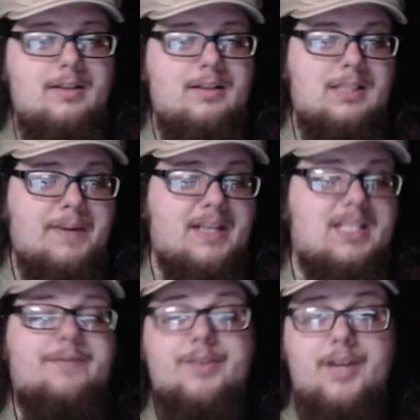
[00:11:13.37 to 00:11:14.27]
especially
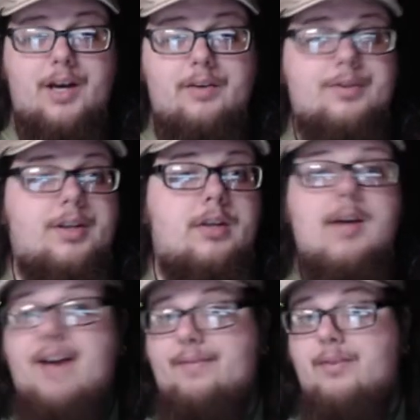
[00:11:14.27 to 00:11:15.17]
for those who
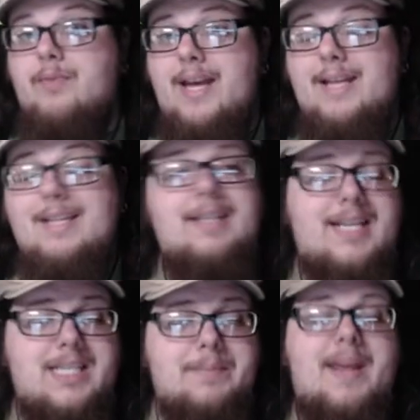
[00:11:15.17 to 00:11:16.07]
haven't read the
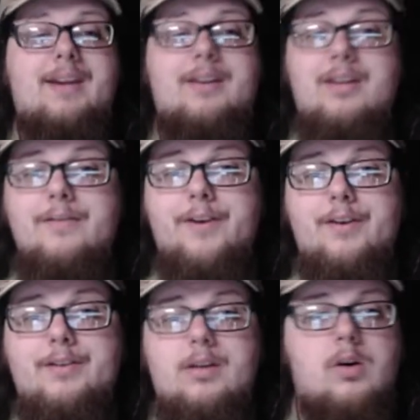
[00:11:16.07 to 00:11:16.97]
expanded
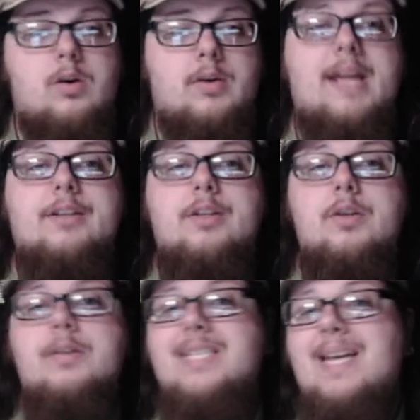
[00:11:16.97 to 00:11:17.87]
universe or not too
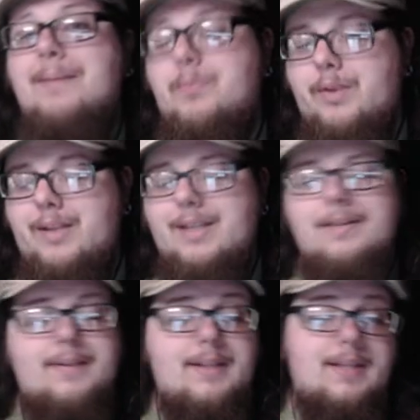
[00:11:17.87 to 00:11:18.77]
in depth with it.
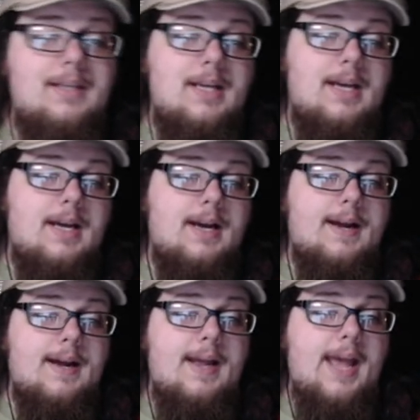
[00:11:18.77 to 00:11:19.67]

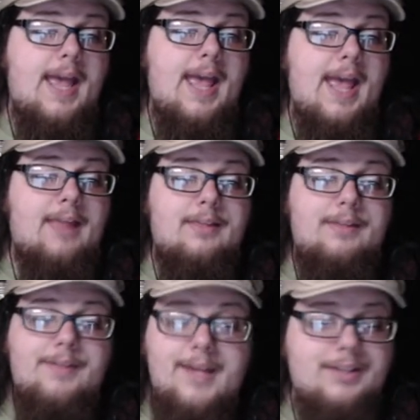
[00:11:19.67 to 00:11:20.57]

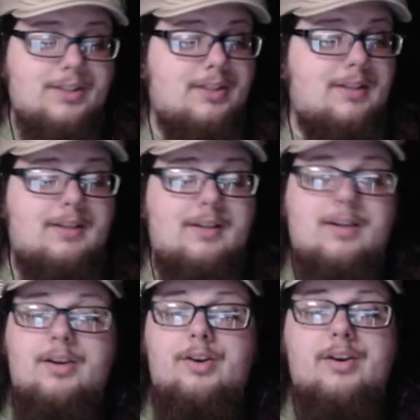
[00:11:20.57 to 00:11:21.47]
And this
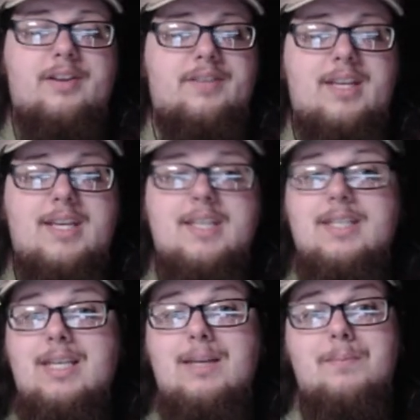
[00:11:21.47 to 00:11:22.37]
could have
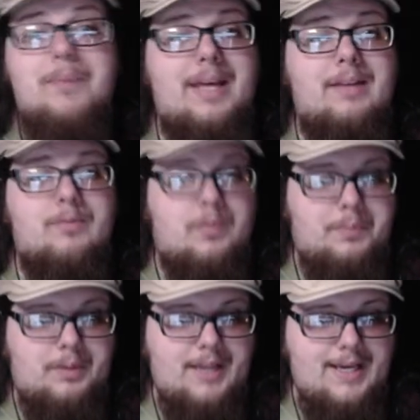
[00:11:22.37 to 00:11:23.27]
easily been
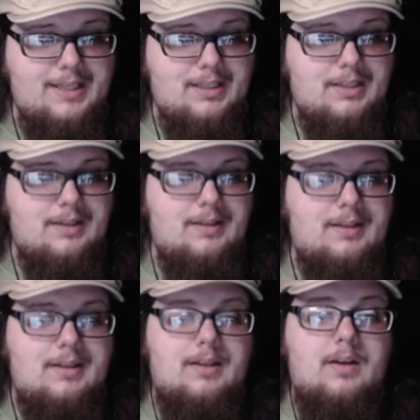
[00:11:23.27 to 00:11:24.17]
replaced
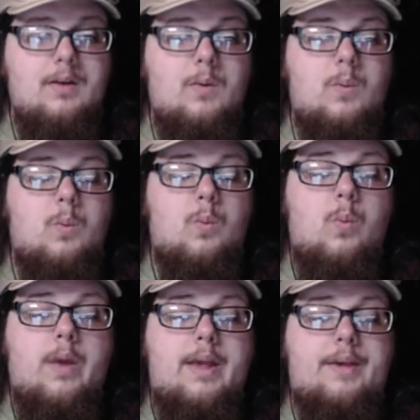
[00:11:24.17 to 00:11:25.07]

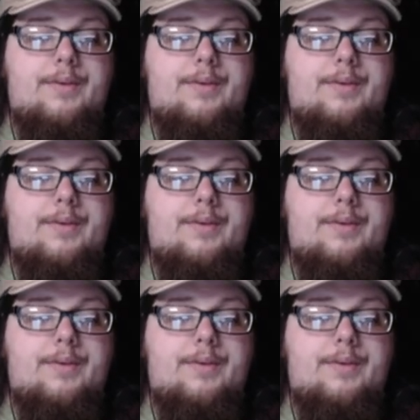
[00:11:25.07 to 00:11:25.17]
with